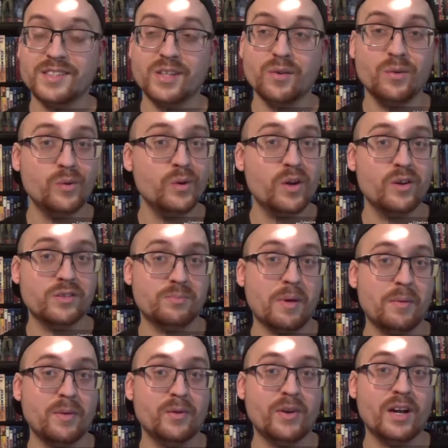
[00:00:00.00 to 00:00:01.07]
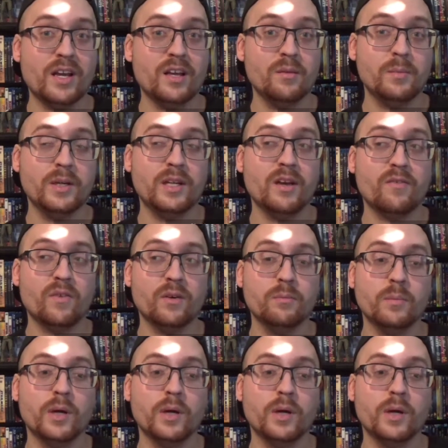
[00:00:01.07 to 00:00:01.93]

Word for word: So who knows? Maybe the ranking will be different.